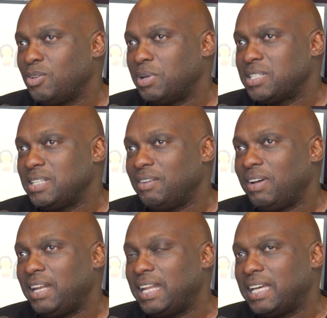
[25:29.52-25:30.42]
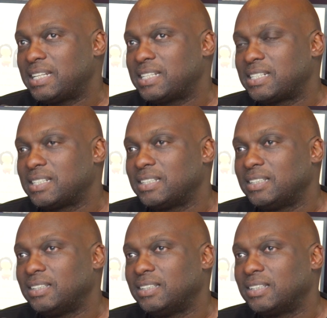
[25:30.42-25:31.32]
You must never let
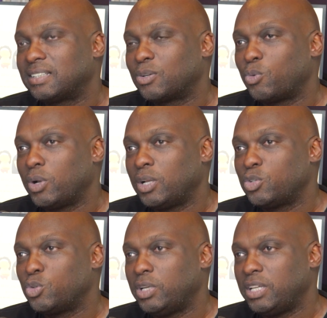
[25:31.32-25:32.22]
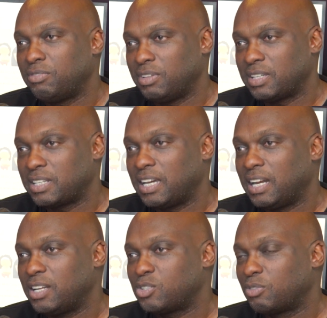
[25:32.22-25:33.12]
the world you live in,
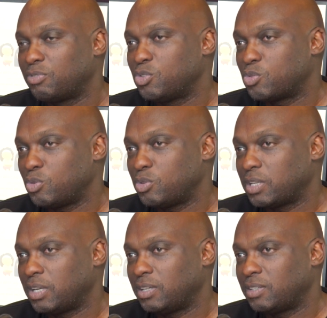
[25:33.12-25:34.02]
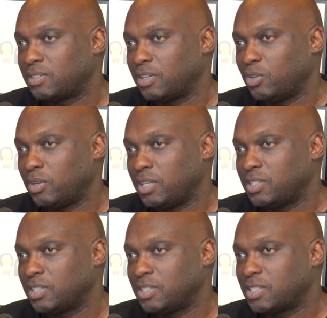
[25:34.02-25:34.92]
regardless of its rules and
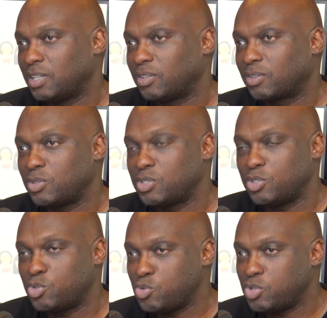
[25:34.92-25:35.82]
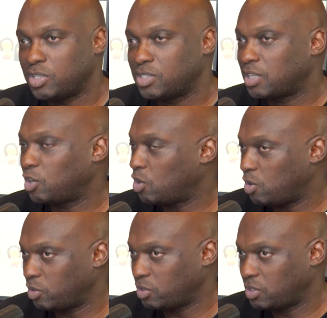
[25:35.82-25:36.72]
regulations and constitutions and
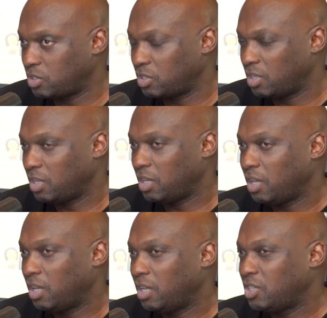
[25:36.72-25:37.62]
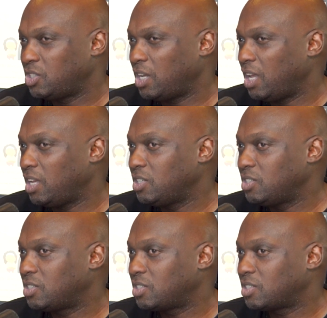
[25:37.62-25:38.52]
laws,
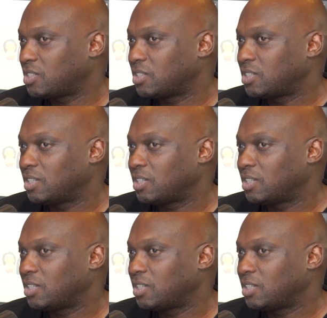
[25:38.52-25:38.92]
change